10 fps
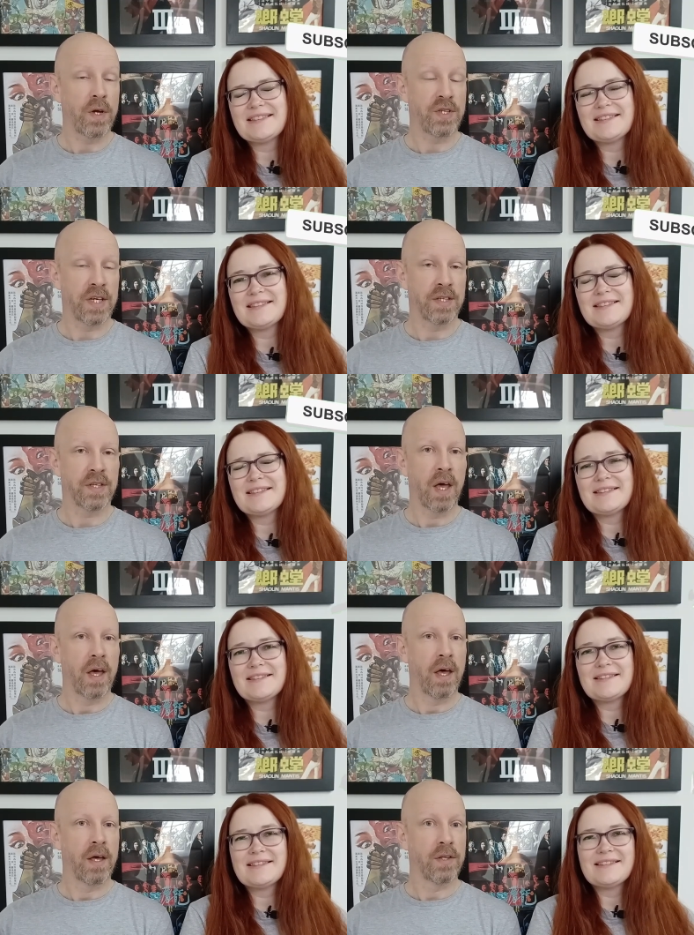Speaker 1: which is
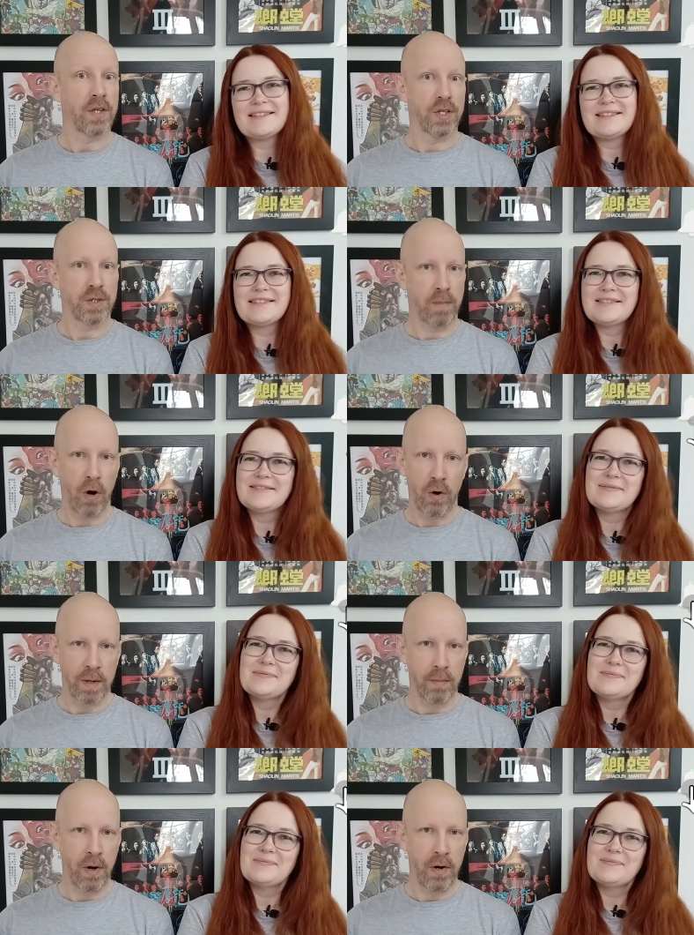The
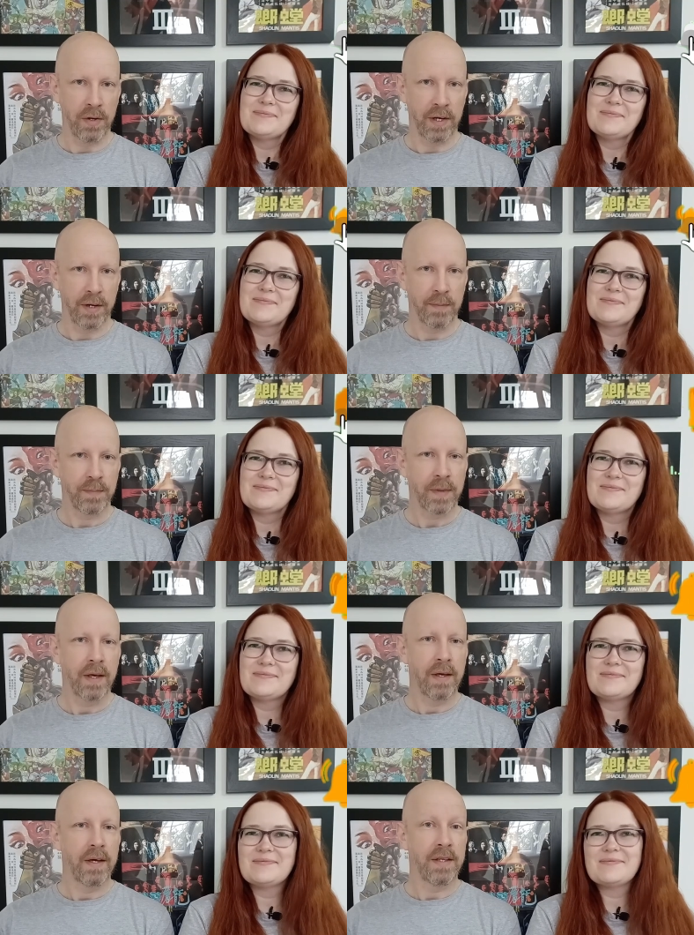Sparring Partner.
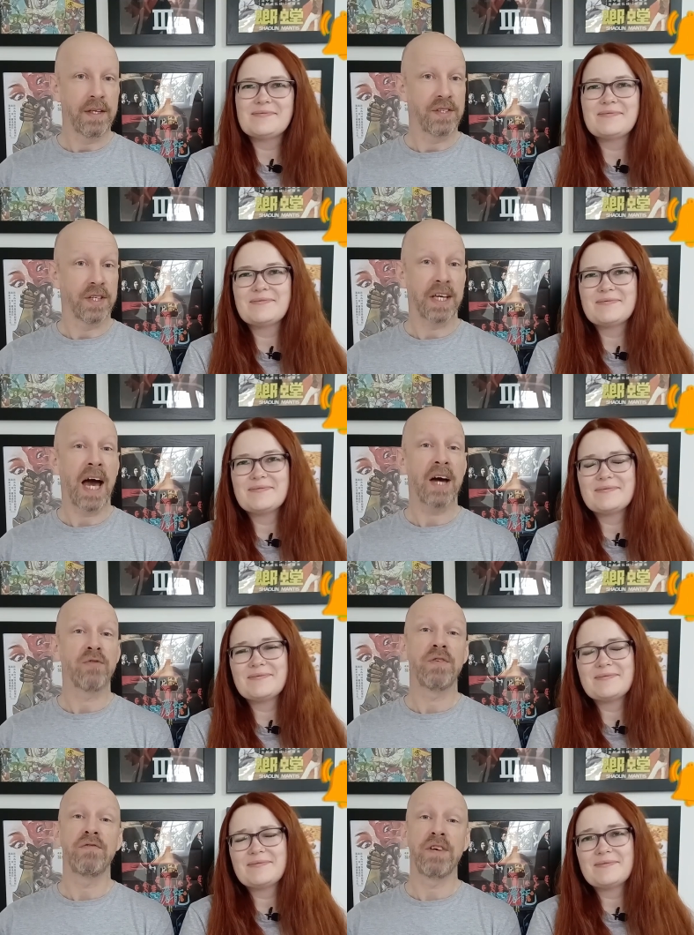This is a
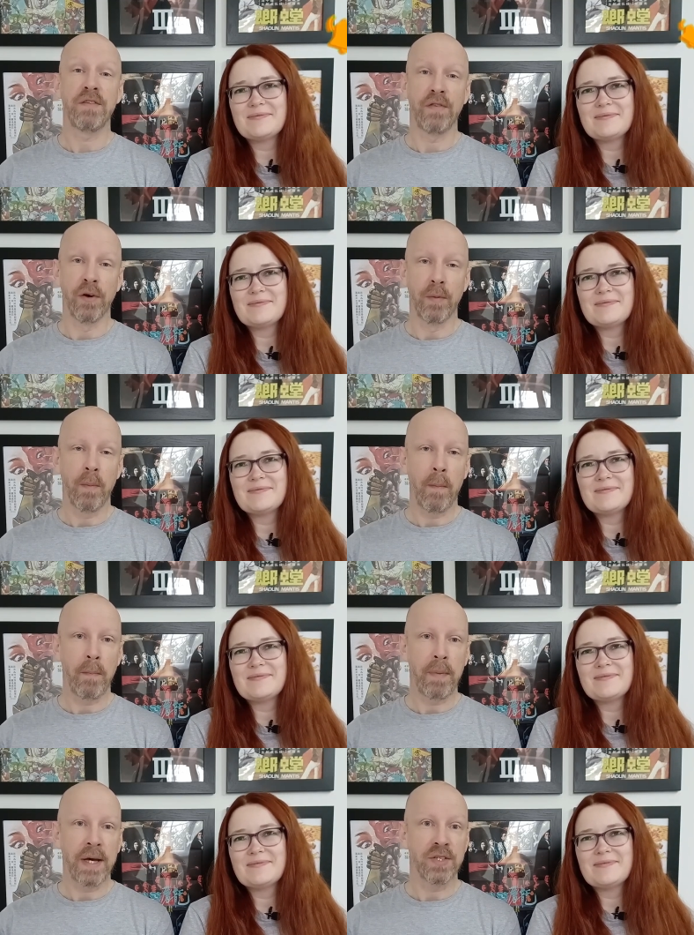category 3 film
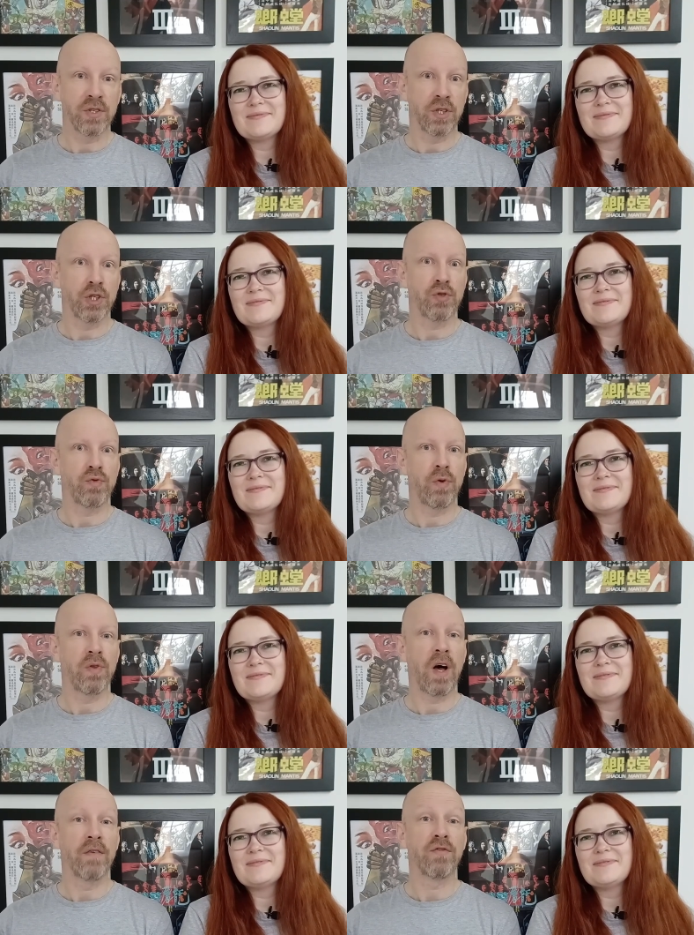based on a
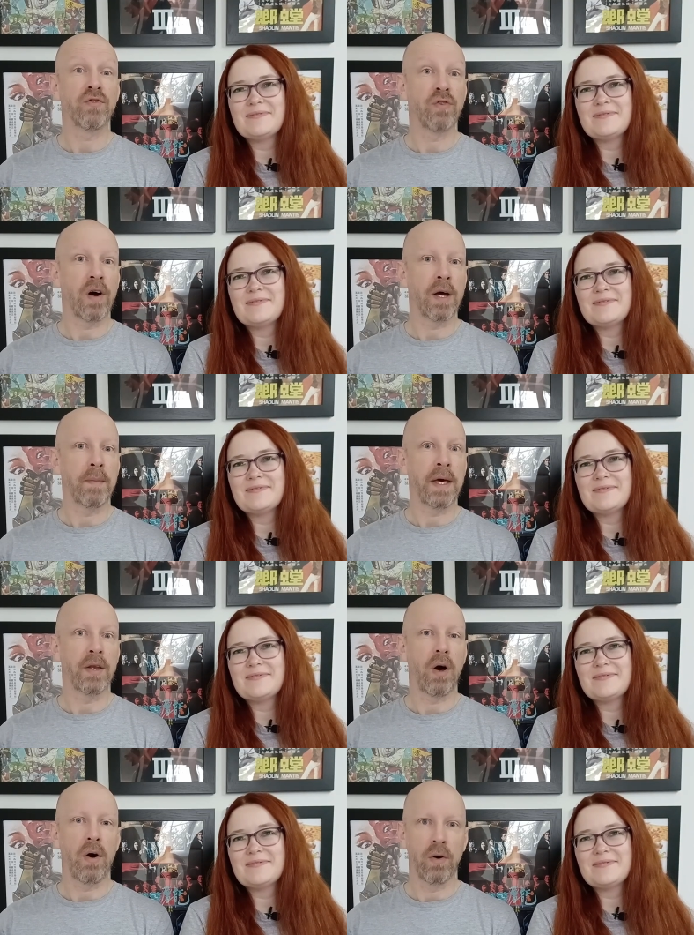true life crime
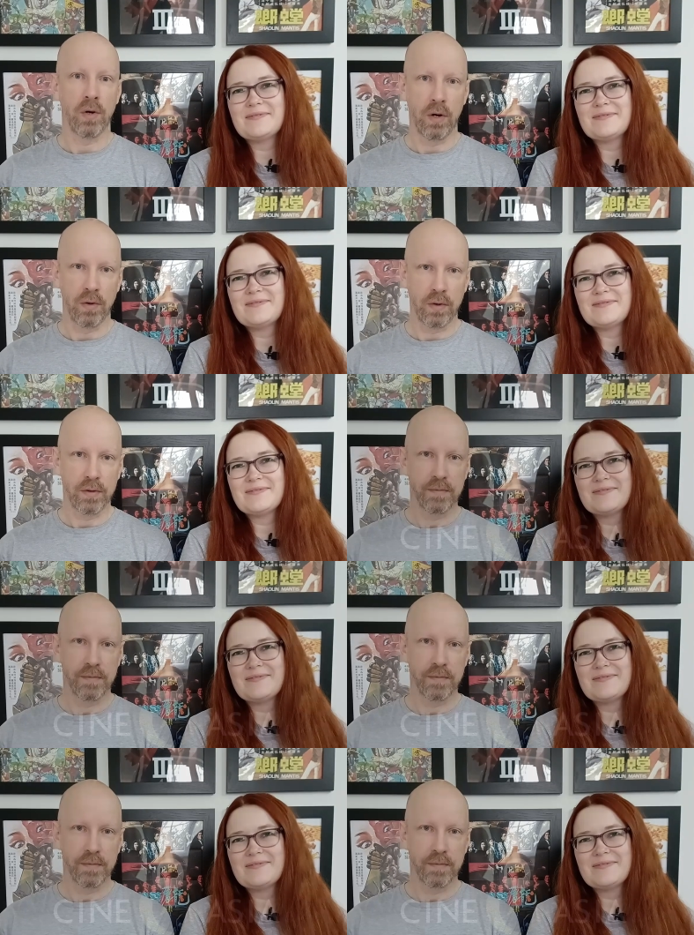in Hong Kong.